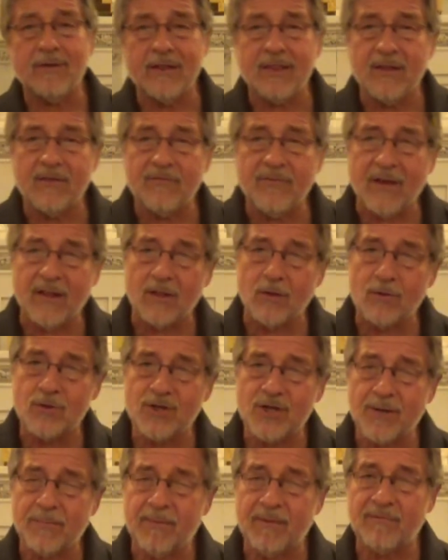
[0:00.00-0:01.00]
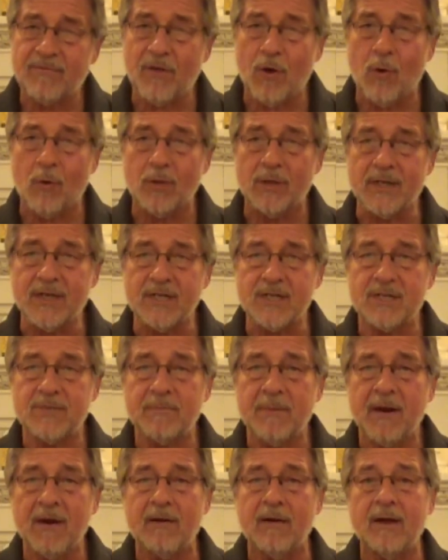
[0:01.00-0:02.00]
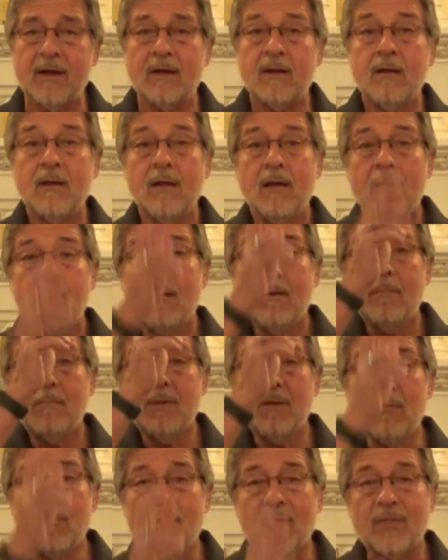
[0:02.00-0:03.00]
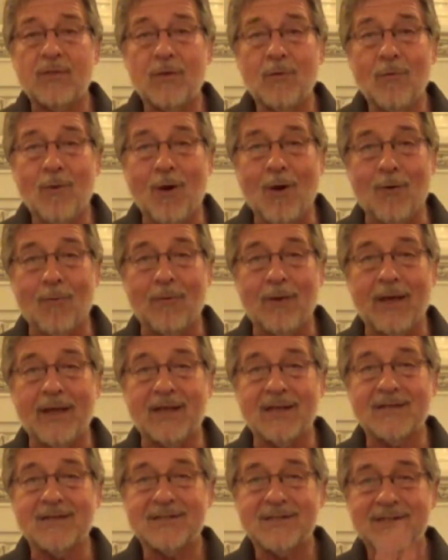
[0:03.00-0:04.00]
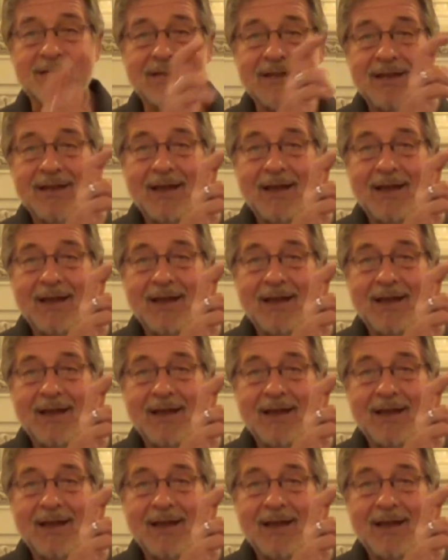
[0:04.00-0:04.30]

and the fellowship of the Holy Spirit, be with you always.